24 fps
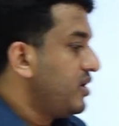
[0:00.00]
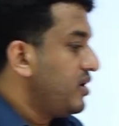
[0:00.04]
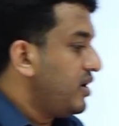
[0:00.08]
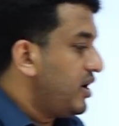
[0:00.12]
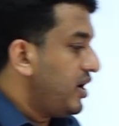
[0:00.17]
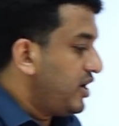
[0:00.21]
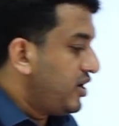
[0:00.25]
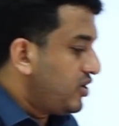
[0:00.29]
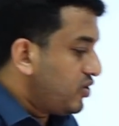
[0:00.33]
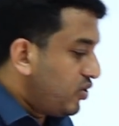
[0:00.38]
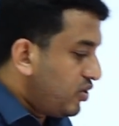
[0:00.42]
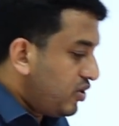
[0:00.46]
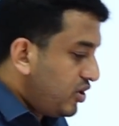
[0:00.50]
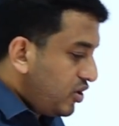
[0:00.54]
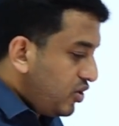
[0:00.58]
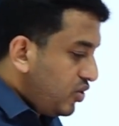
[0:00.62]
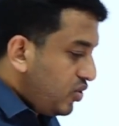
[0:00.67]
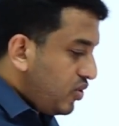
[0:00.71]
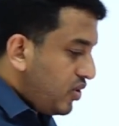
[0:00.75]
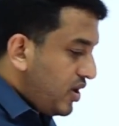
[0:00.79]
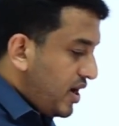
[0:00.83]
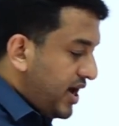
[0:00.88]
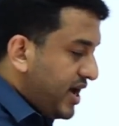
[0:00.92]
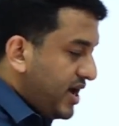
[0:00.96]
I told
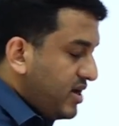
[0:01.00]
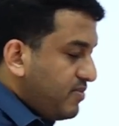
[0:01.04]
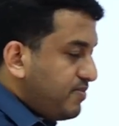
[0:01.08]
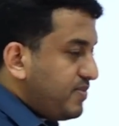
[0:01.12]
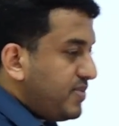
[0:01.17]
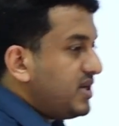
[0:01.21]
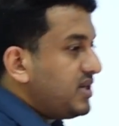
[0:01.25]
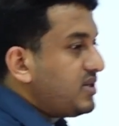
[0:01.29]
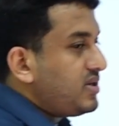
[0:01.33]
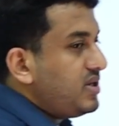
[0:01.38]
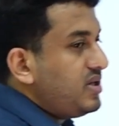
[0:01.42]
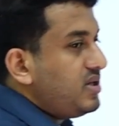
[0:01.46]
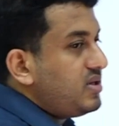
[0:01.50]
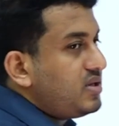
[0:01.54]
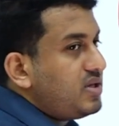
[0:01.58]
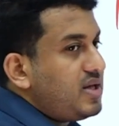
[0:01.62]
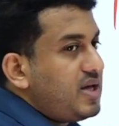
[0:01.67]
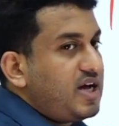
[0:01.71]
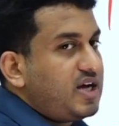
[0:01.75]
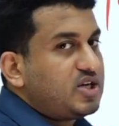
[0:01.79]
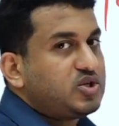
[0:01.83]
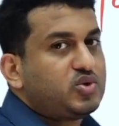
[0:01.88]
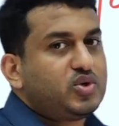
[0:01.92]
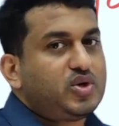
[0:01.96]
you IPCC
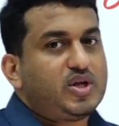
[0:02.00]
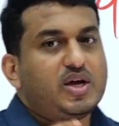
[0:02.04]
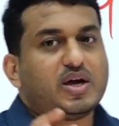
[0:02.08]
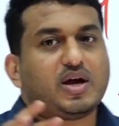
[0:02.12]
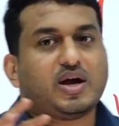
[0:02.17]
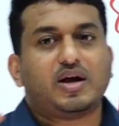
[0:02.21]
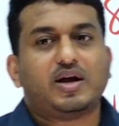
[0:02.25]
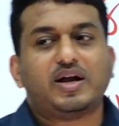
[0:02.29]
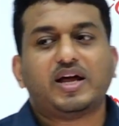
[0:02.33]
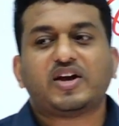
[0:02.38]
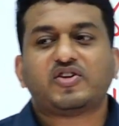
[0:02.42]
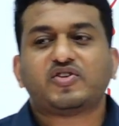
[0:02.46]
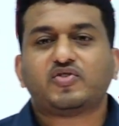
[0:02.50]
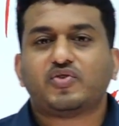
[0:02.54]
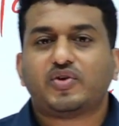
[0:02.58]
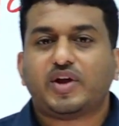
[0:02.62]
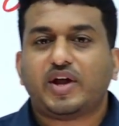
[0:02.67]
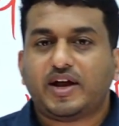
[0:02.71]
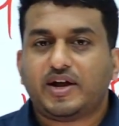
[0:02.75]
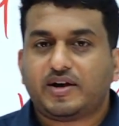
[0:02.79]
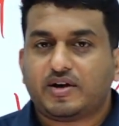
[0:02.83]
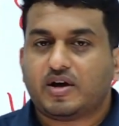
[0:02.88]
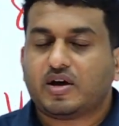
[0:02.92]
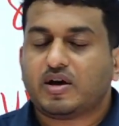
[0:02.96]
actually collect
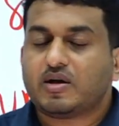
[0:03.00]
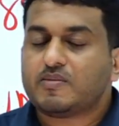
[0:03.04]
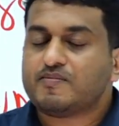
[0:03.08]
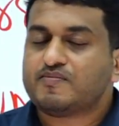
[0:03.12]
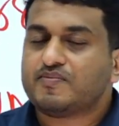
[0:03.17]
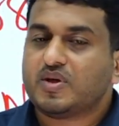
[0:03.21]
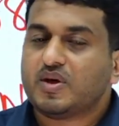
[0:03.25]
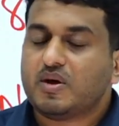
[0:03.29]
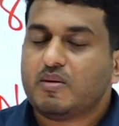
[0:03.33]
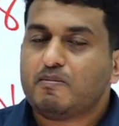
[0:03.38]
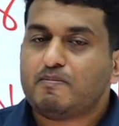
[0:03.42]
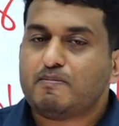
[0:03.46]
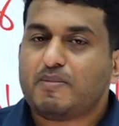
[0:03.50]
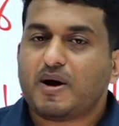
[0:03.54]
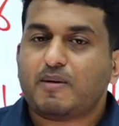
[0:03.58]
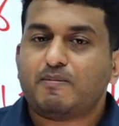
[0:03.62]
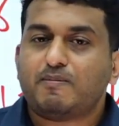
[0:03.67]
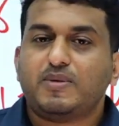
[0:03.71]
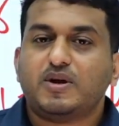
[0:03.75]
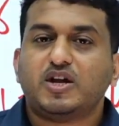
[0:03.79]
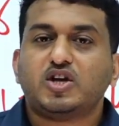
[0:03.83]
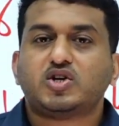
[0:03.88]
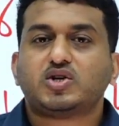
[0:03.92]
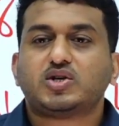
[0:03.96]
data,
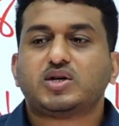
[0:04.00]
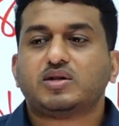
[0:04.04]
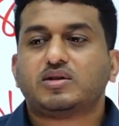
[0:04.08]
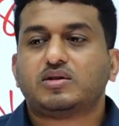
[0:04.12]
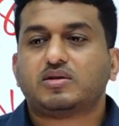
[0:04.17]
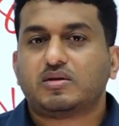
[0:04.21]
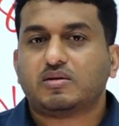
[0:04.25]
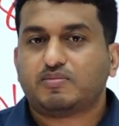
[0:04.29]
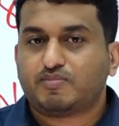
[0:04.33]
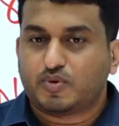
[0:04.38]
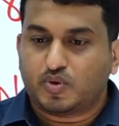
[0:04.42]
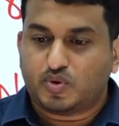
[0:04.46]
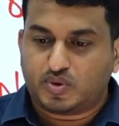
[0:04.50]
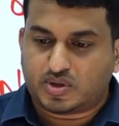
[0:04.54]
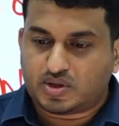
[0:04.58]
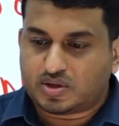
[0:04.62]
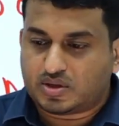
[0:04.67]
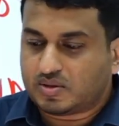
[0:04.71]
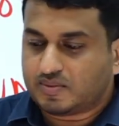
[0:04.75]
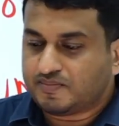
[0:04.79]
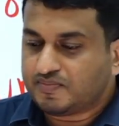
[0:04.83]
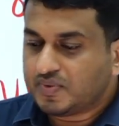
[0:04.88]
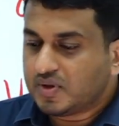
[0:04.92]
publishes reports.